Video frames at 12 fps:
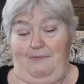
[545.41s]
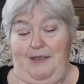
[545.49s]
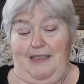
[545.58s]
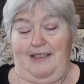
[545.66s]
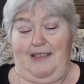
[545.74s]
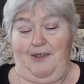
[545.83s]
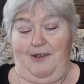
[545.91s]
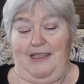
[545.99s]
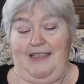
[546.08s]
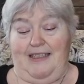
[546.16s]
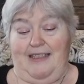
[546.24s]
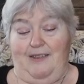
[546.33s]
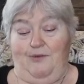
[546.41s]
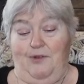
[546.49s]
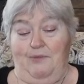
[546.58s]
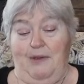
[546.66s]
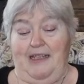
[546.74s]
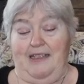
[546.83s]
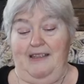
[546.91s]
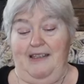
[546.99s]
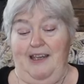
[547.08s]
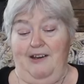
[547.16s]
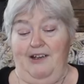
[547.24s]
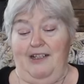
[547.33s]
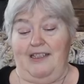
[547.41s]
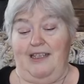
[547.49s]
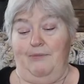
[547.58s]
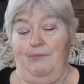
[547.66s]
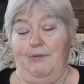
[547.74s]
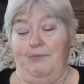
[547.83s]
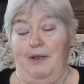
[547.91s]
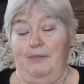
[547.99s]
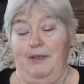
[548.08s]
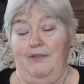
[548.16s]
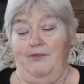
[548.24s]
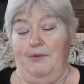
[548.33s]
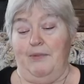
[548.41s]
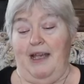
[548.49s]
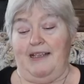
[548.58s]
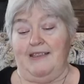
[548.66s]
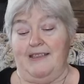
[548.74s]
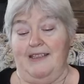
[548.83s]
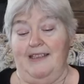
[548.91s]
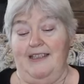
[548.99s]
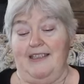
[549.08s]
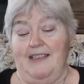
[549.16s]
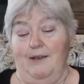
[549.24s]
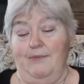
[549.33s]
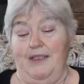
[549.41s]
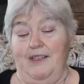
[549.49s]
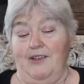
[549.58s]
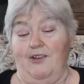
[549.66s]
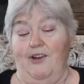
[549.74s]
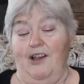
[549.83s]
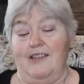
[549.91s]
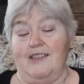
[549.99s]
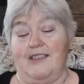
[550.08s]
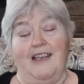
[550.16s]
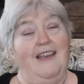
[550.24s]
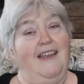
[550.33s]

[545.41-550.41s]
PCOS remained in the area to keep the public from accidentally stumbling across